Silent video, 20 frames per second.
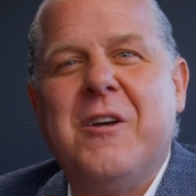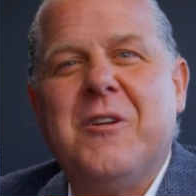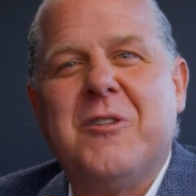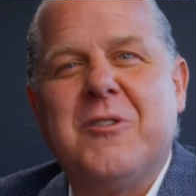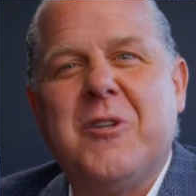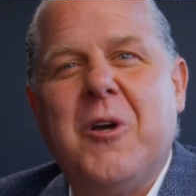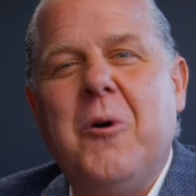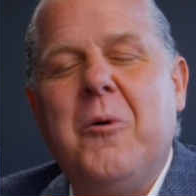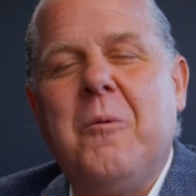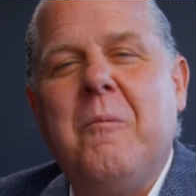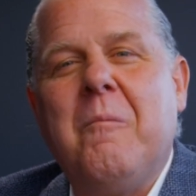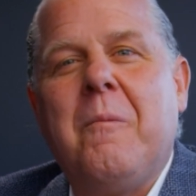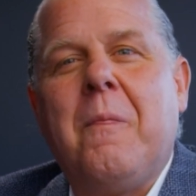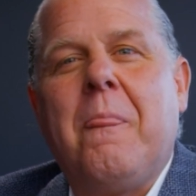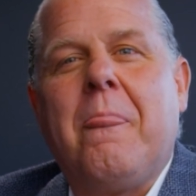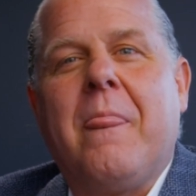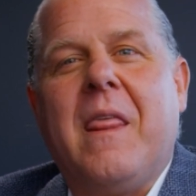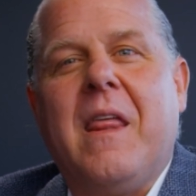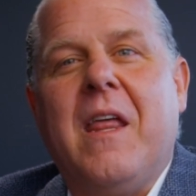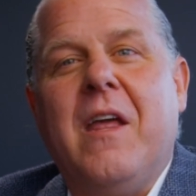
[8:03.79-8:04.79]
So
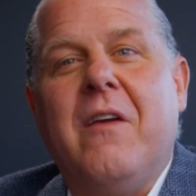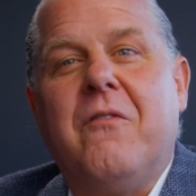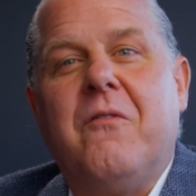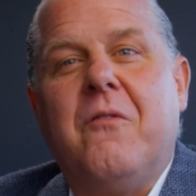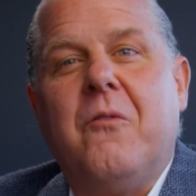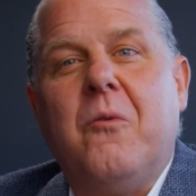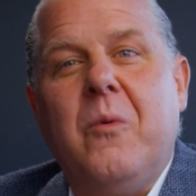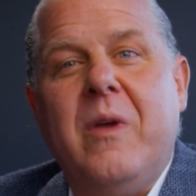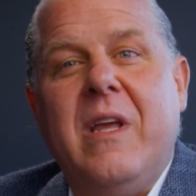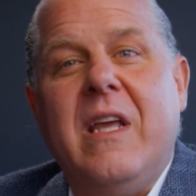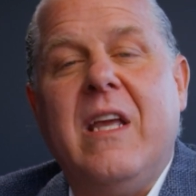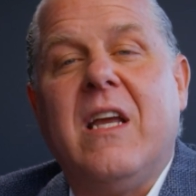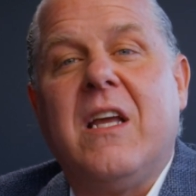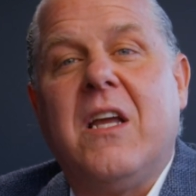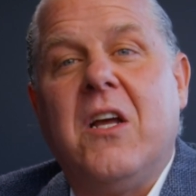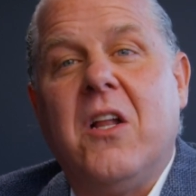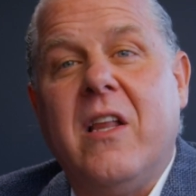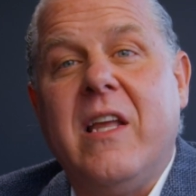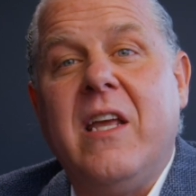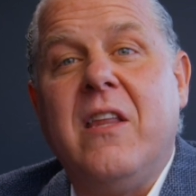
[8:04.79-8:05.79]
if we
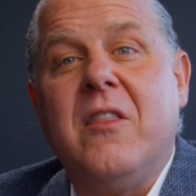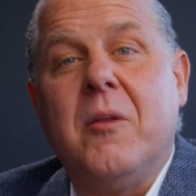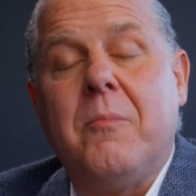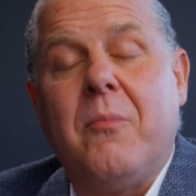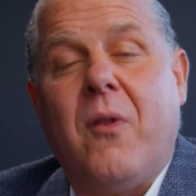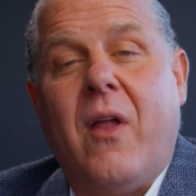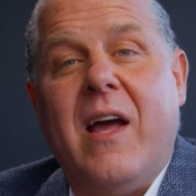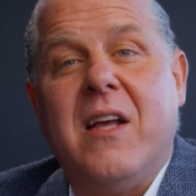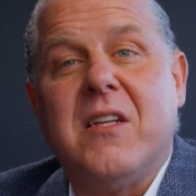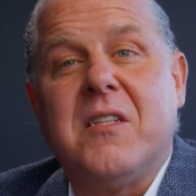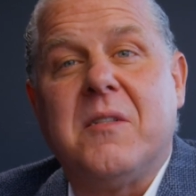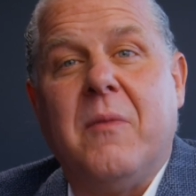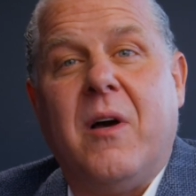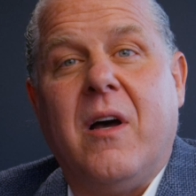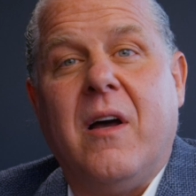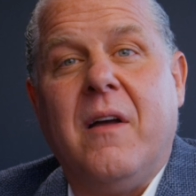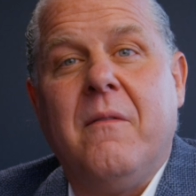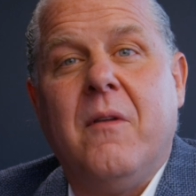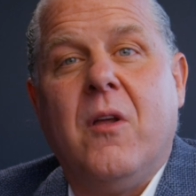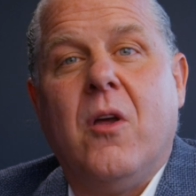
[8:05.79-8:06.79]
clean the
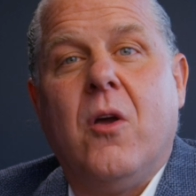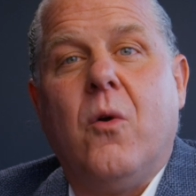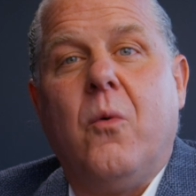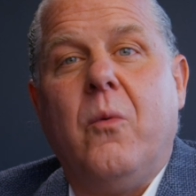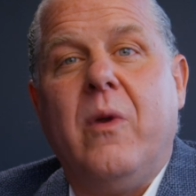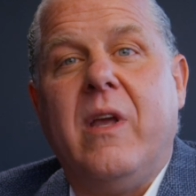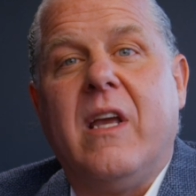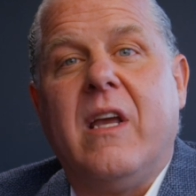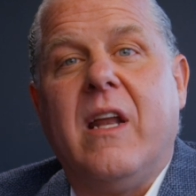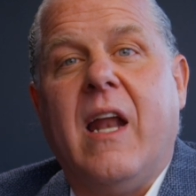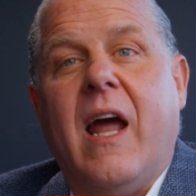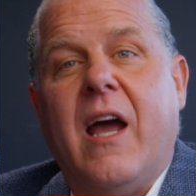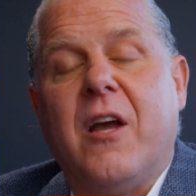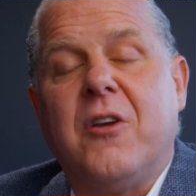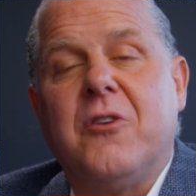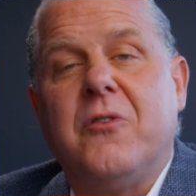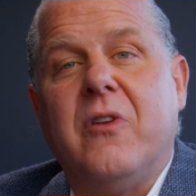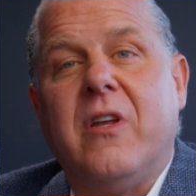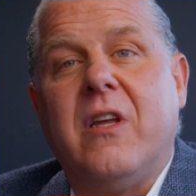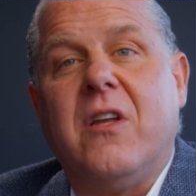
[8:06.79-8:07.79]
plasma, we can
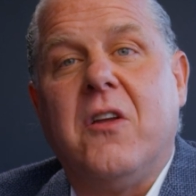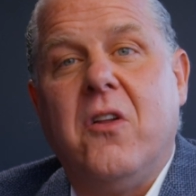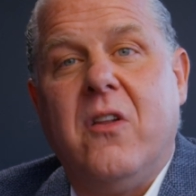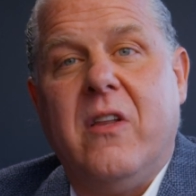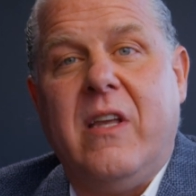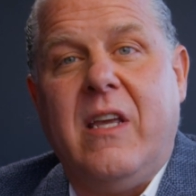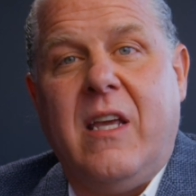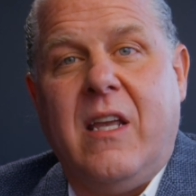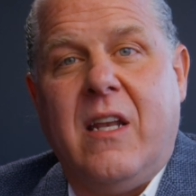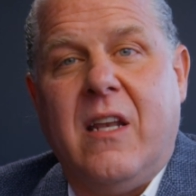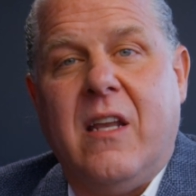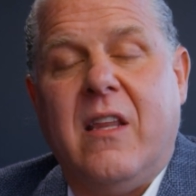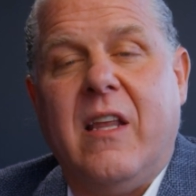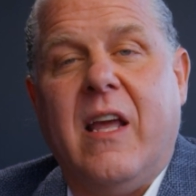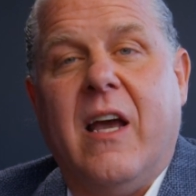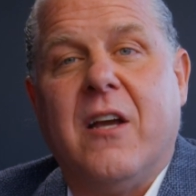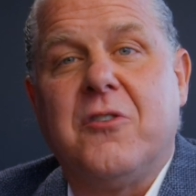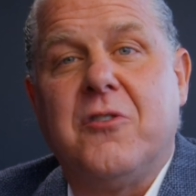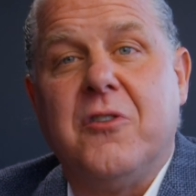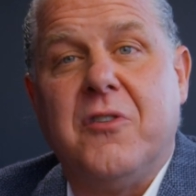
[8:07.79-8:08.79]
actually clean the
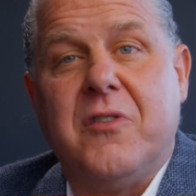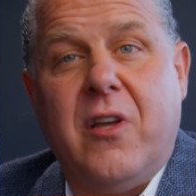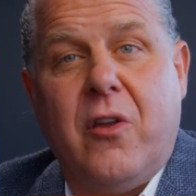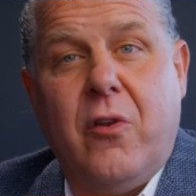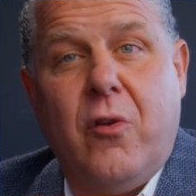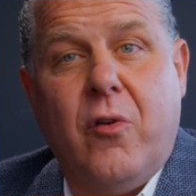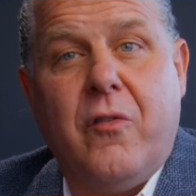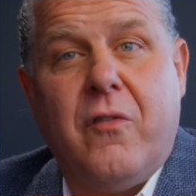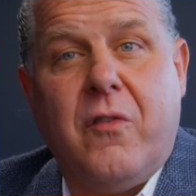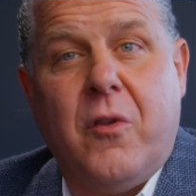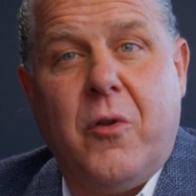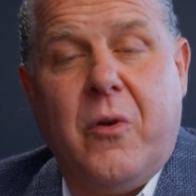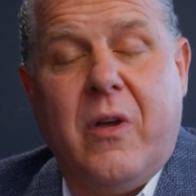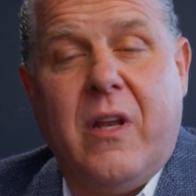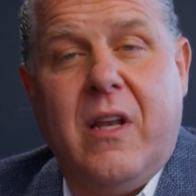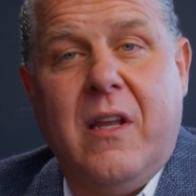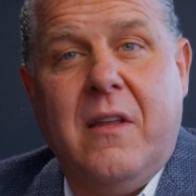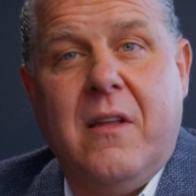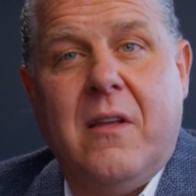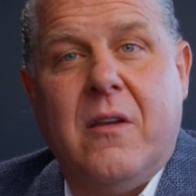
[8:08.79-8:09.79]
extracellular
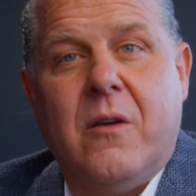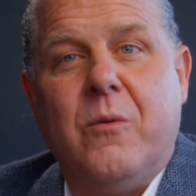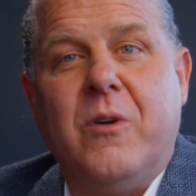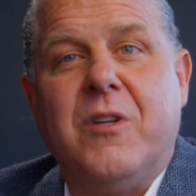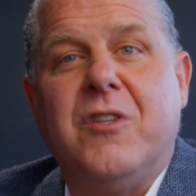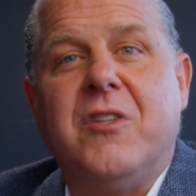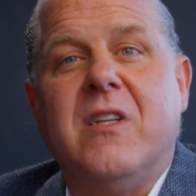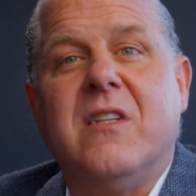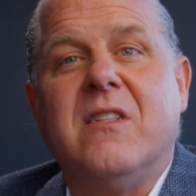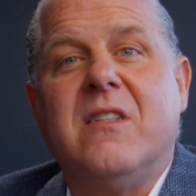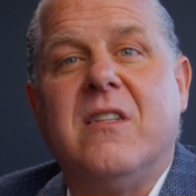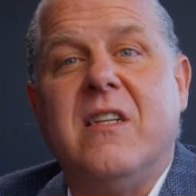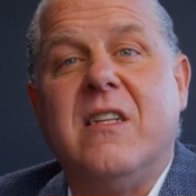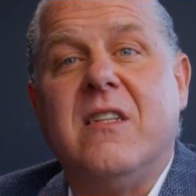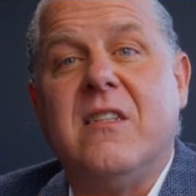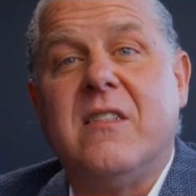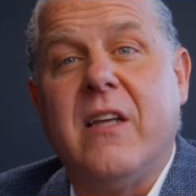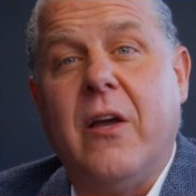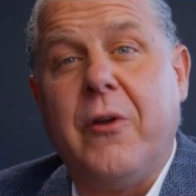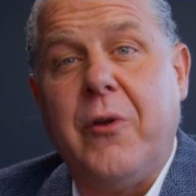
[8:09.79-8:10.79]
fluid, which is the
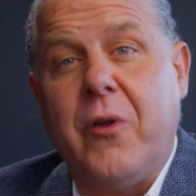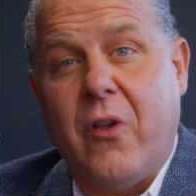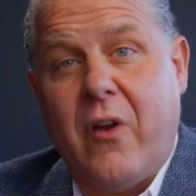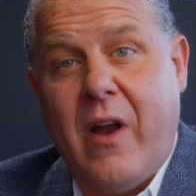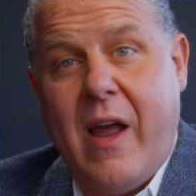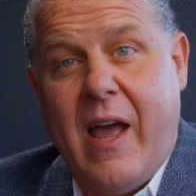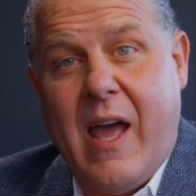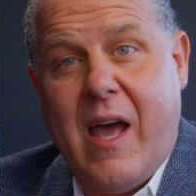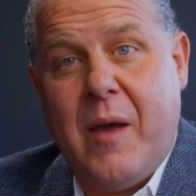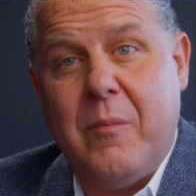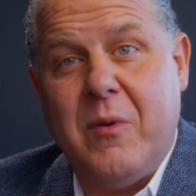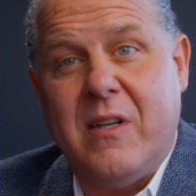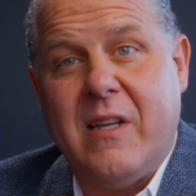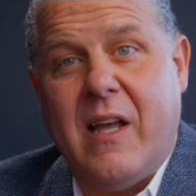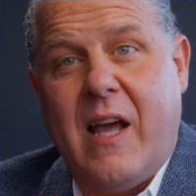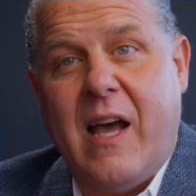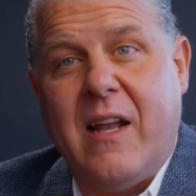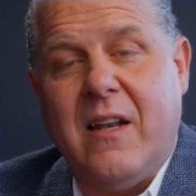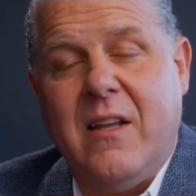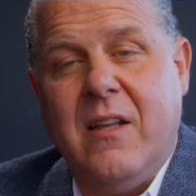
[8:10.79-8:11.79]
cellular
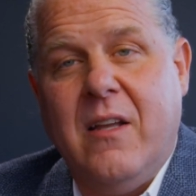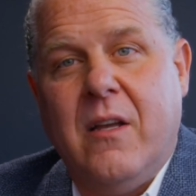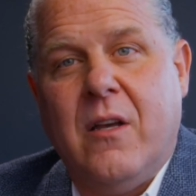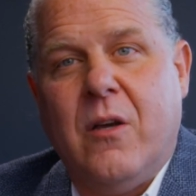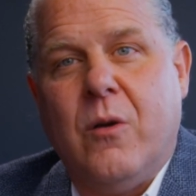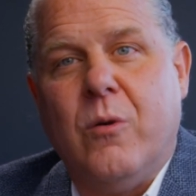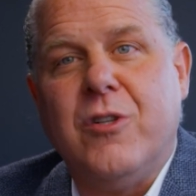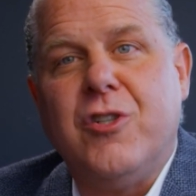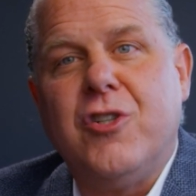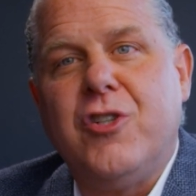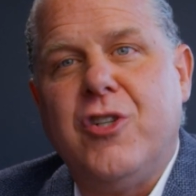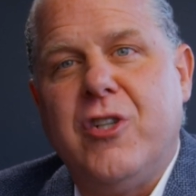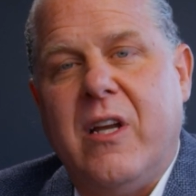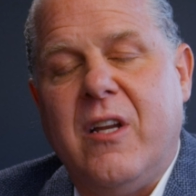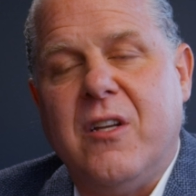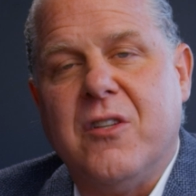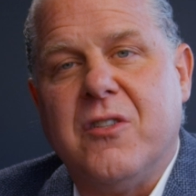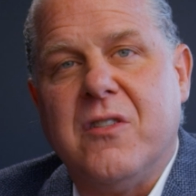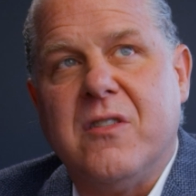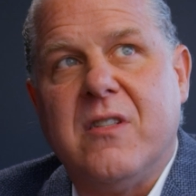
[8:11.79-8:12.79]
habitat, which
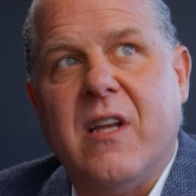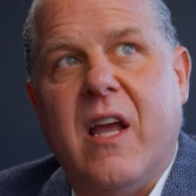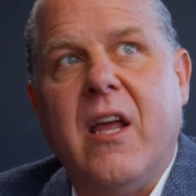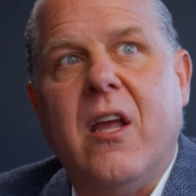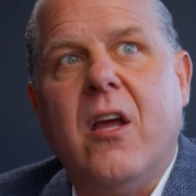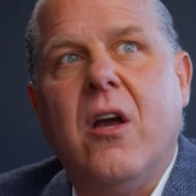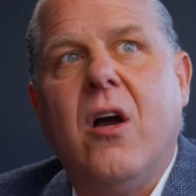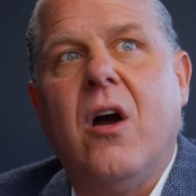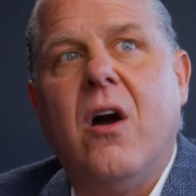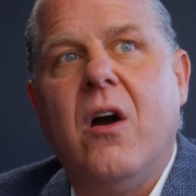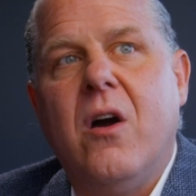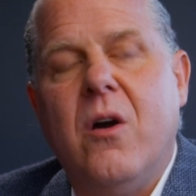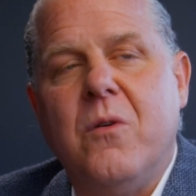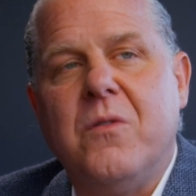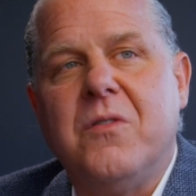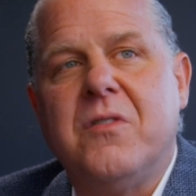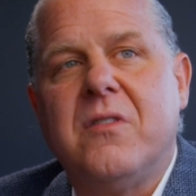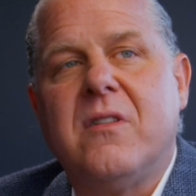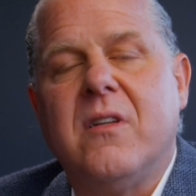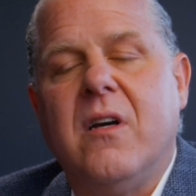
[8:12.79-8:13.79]
changes a
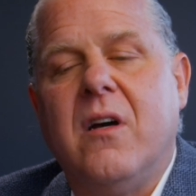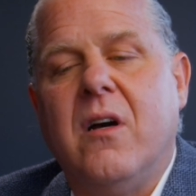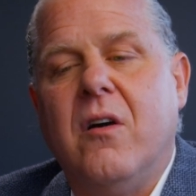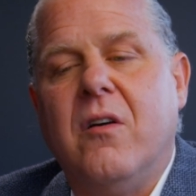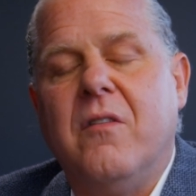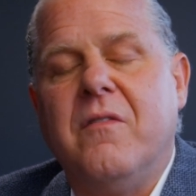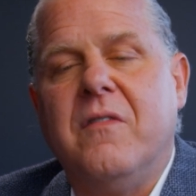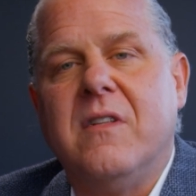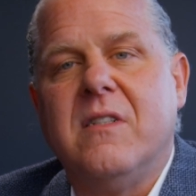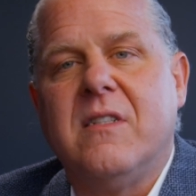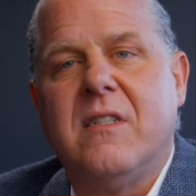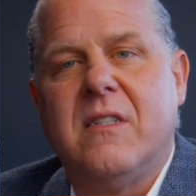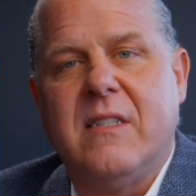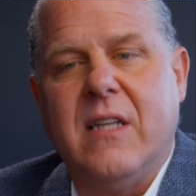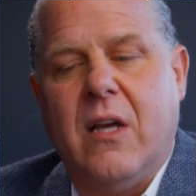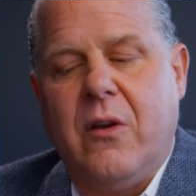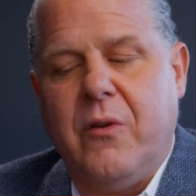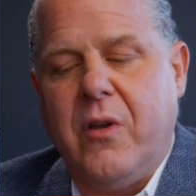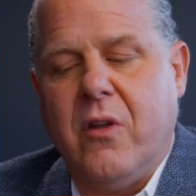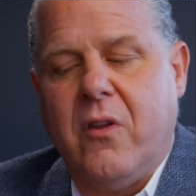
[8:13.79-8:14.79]
host of
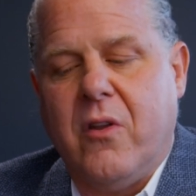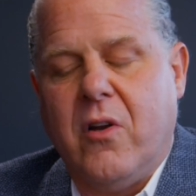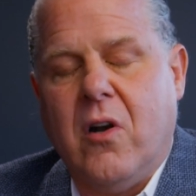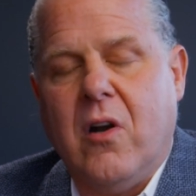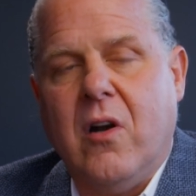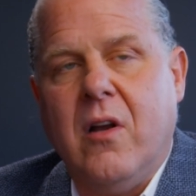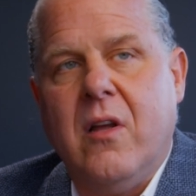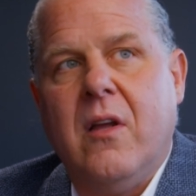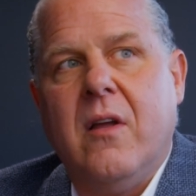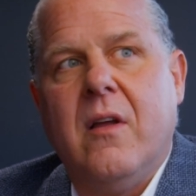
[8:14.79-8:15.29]
cellular